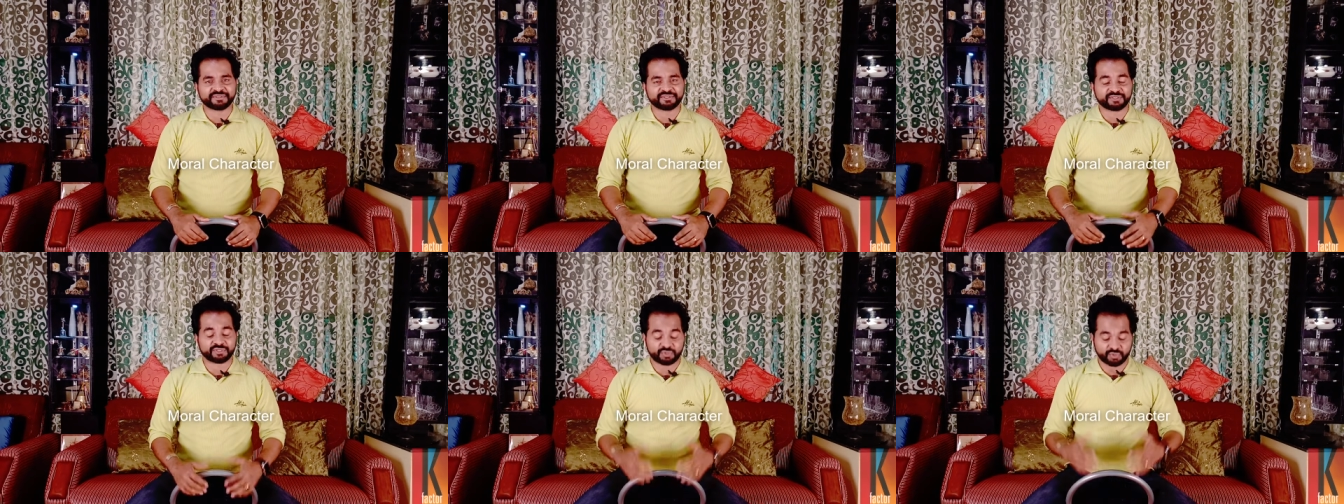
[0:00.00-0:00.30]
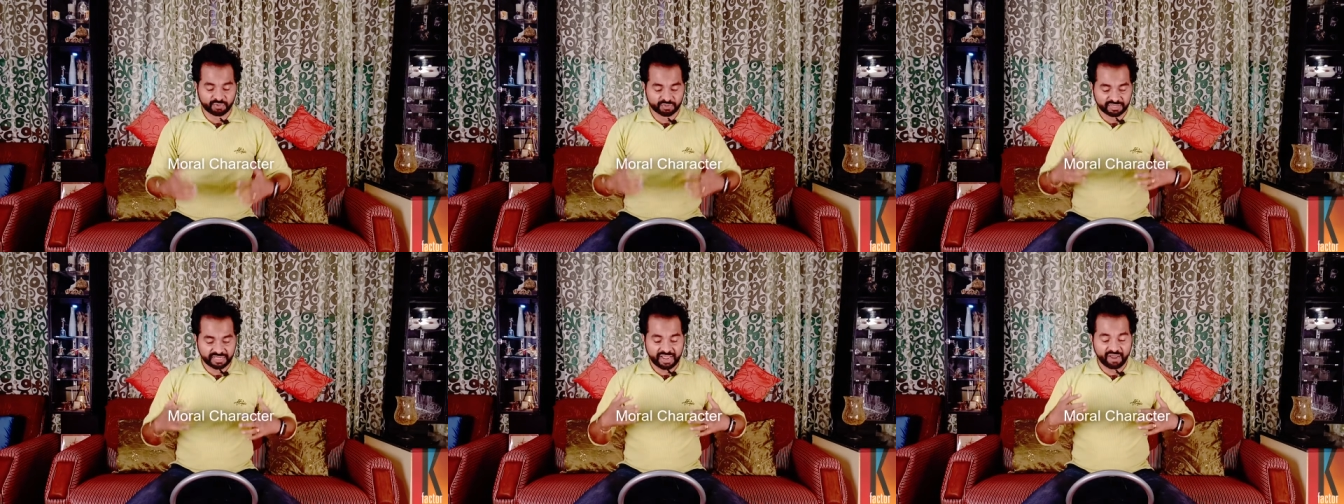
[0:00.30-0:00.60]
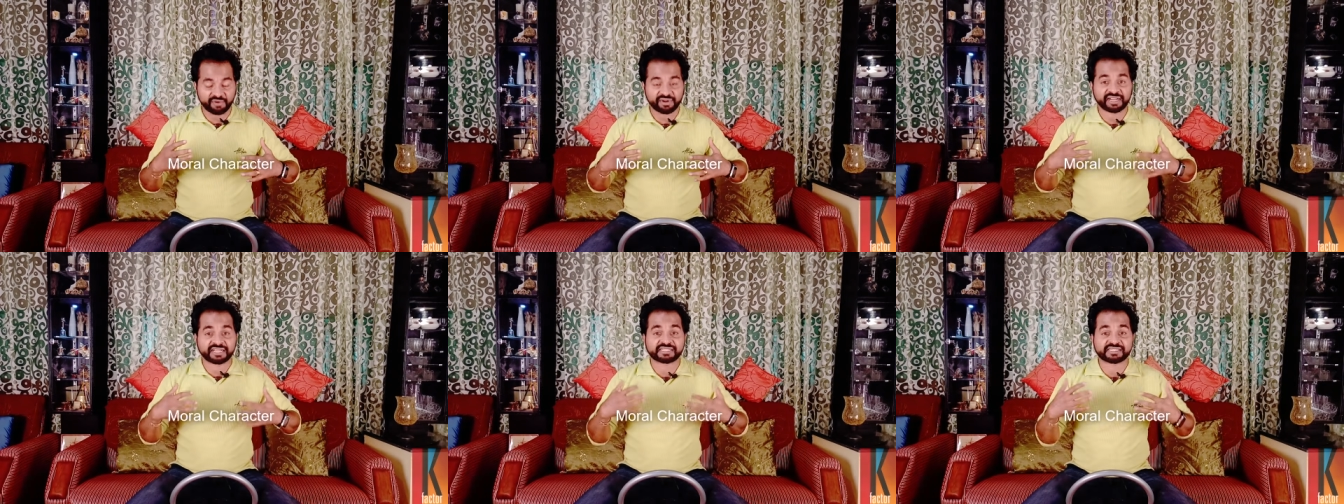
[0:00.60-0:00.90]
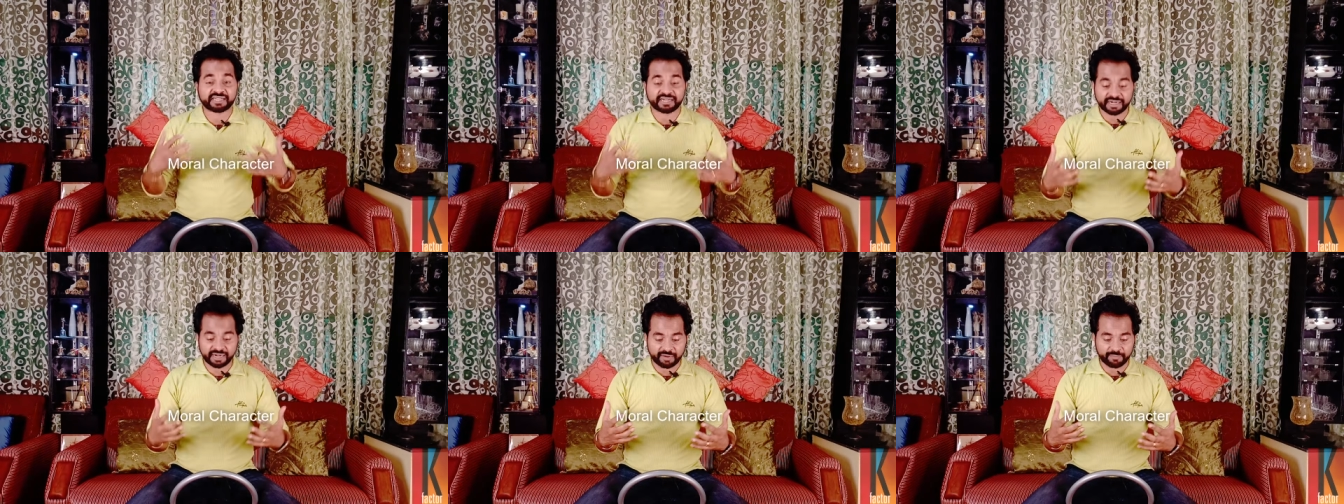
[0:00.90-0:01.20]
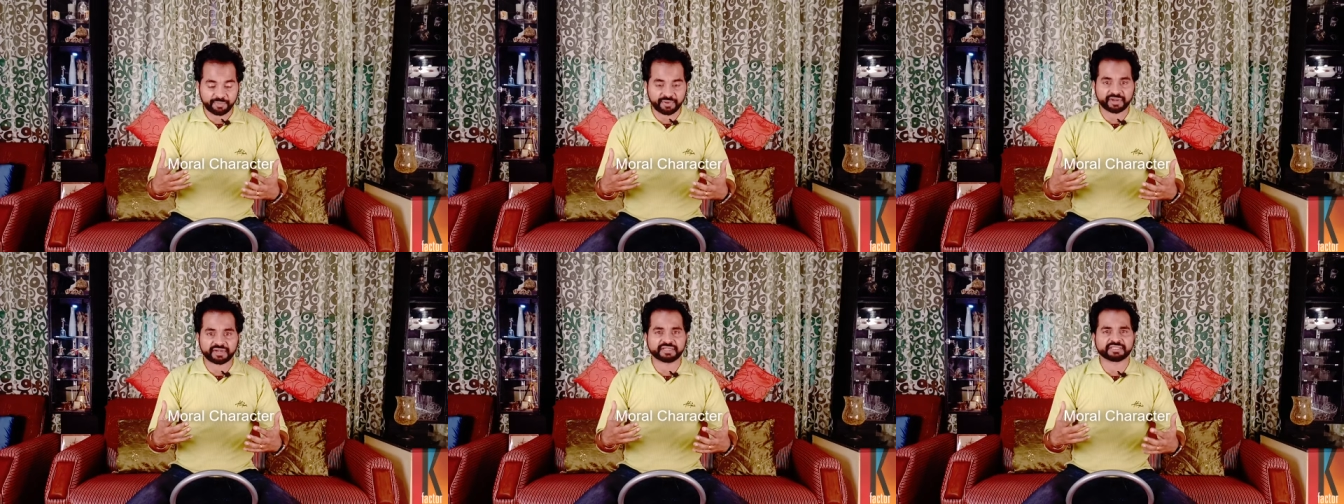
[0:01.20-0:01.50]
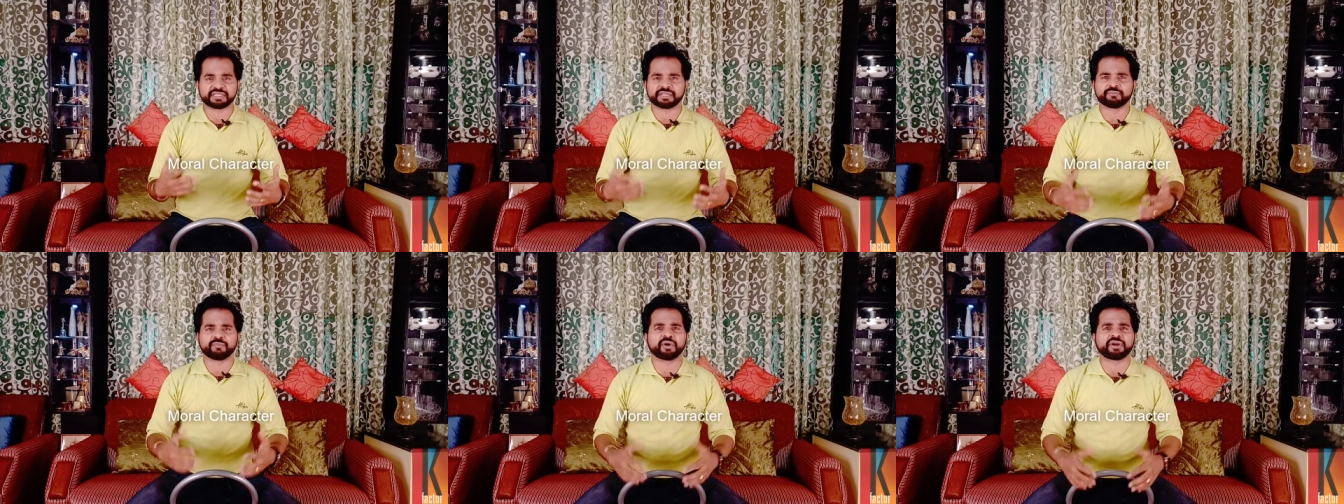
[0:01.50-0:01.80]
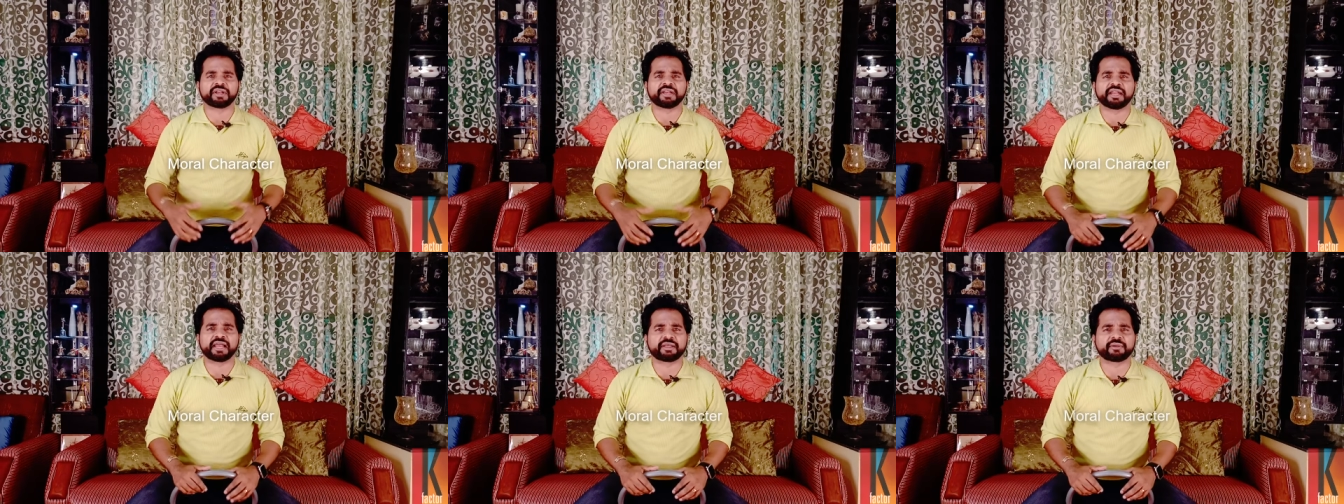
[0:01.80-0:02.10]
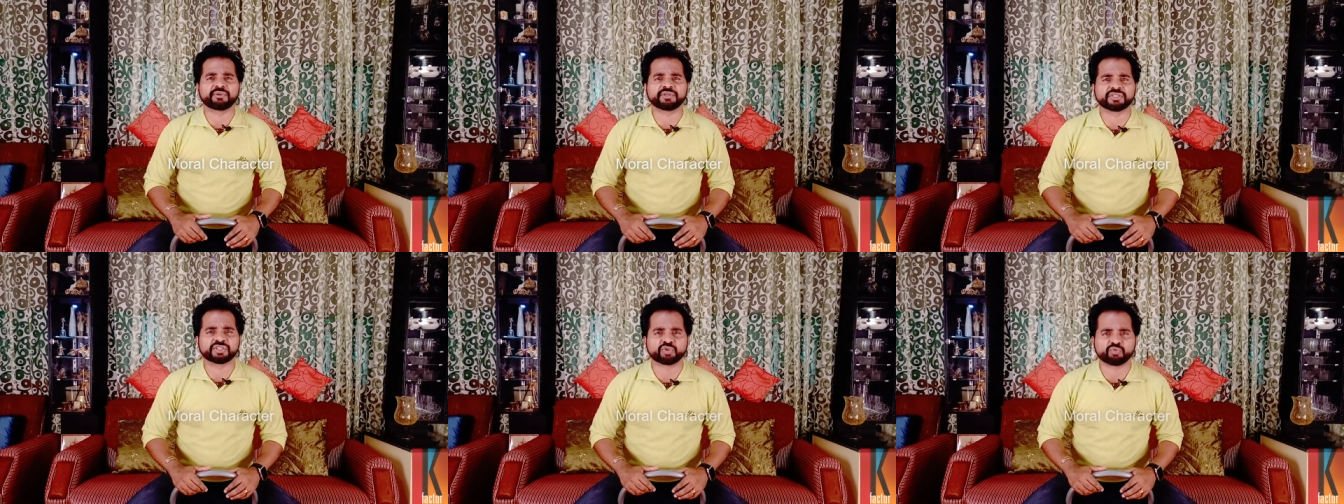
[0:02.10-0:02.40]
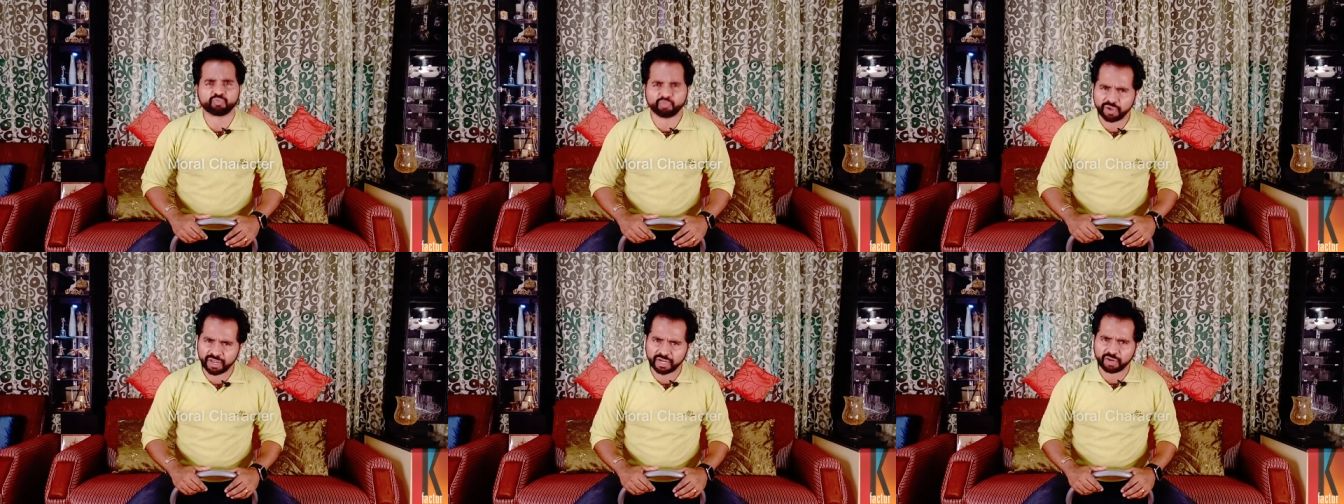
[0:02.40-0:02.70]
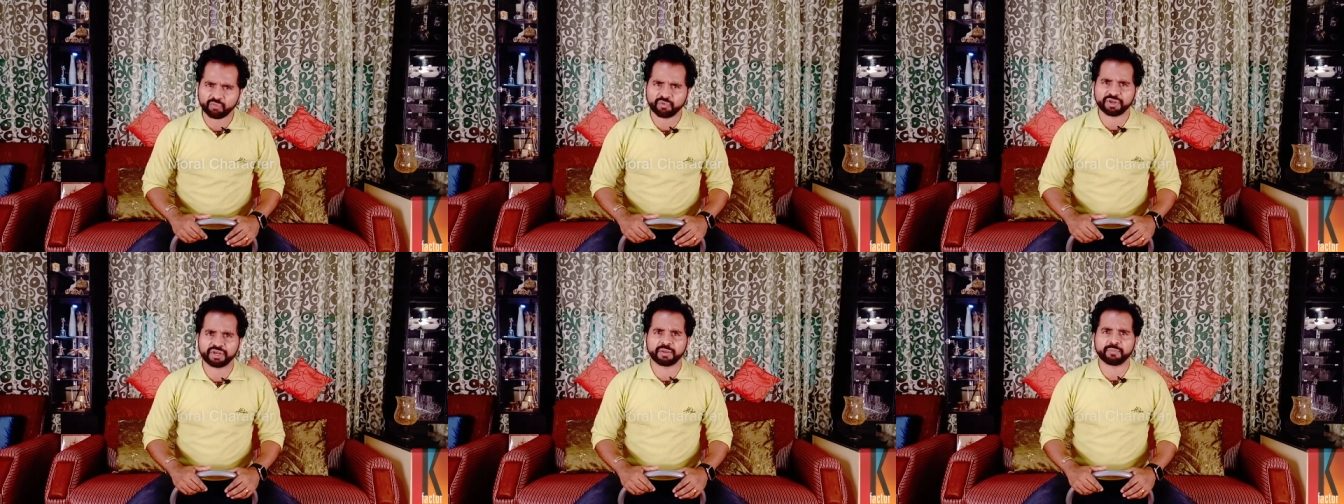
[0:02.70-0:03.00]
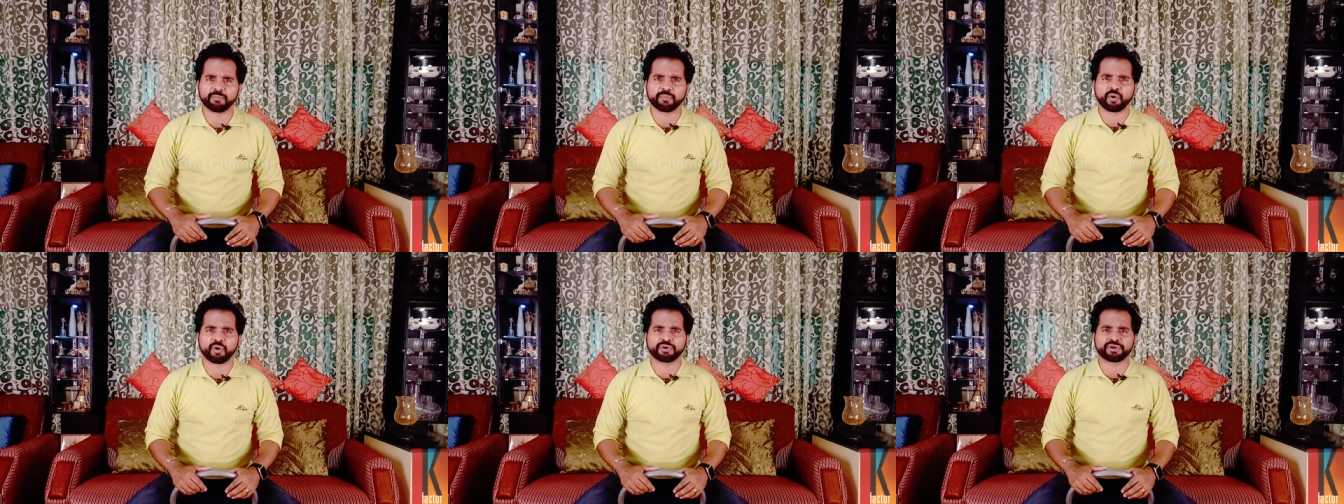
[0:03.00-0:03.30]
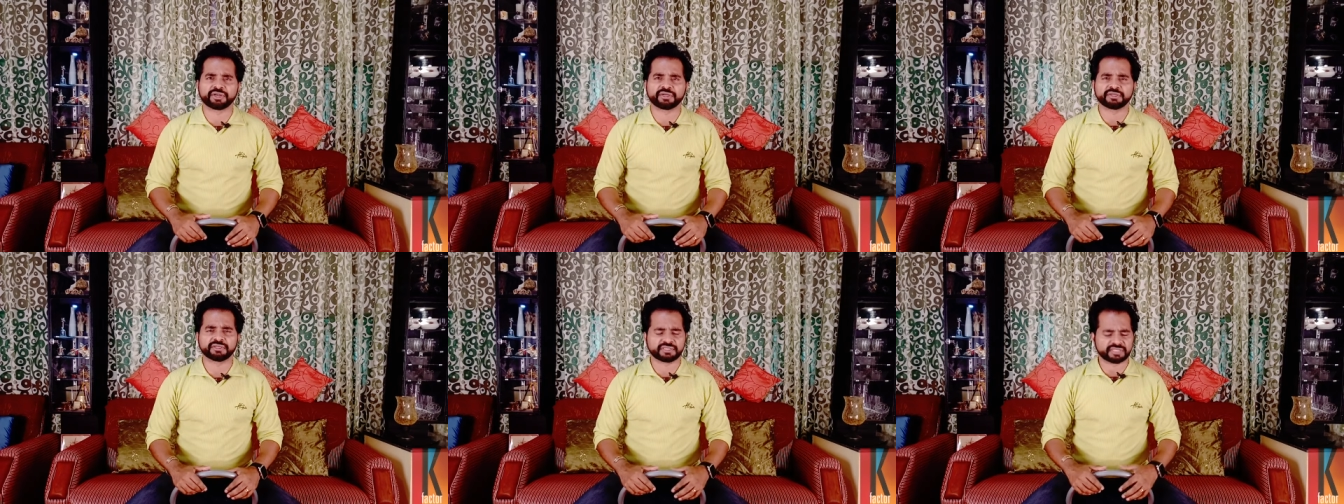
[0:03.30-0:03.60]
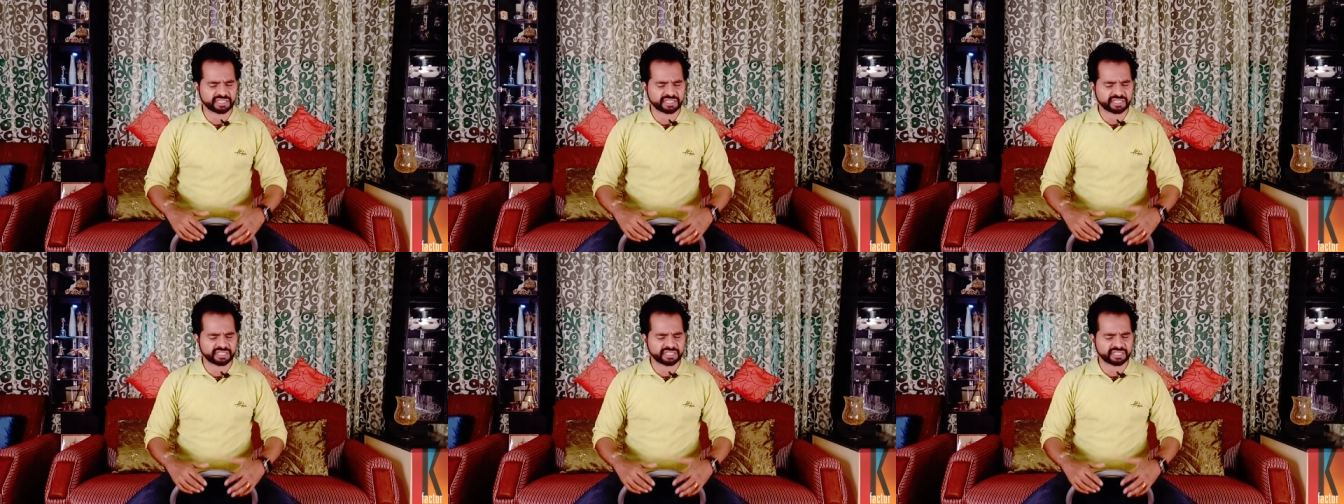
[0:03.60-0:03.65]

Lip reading: So our external appearance and body language is very, very important.